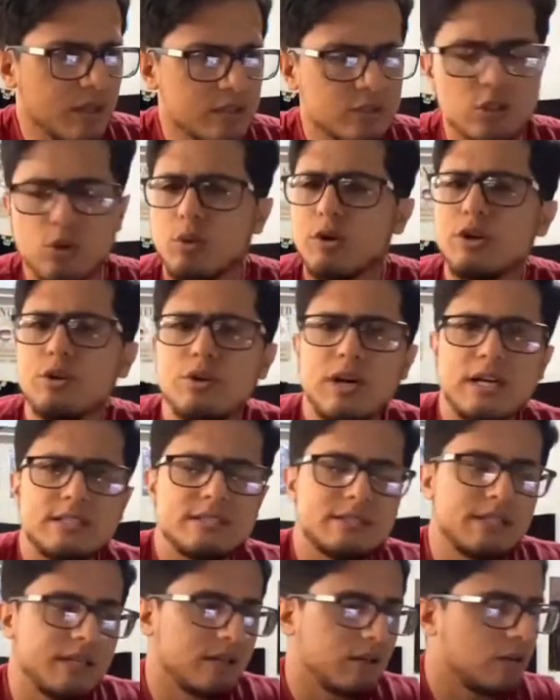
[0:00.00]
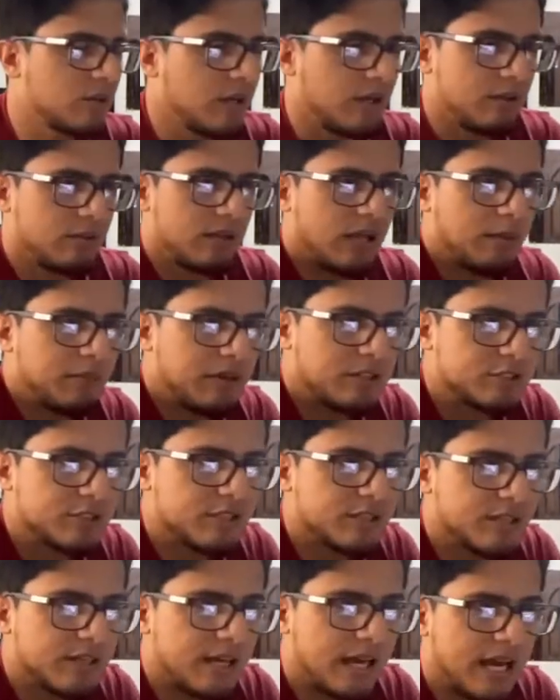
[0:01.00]
So what do you guys think? Okay, I'm
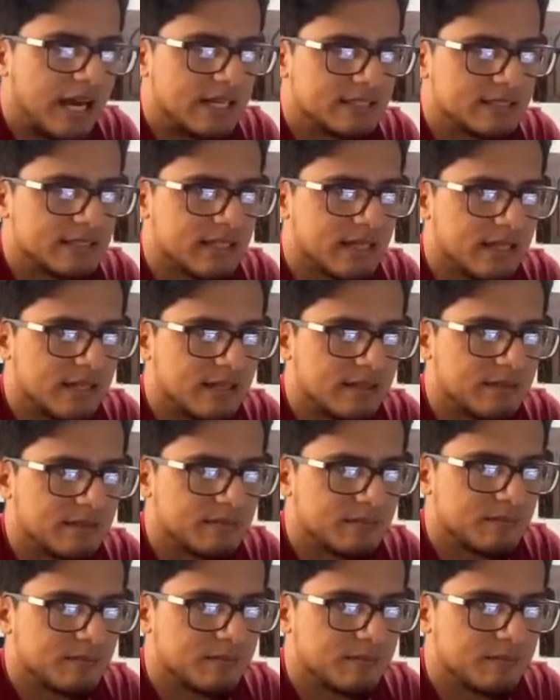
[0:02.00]
actually going to ask that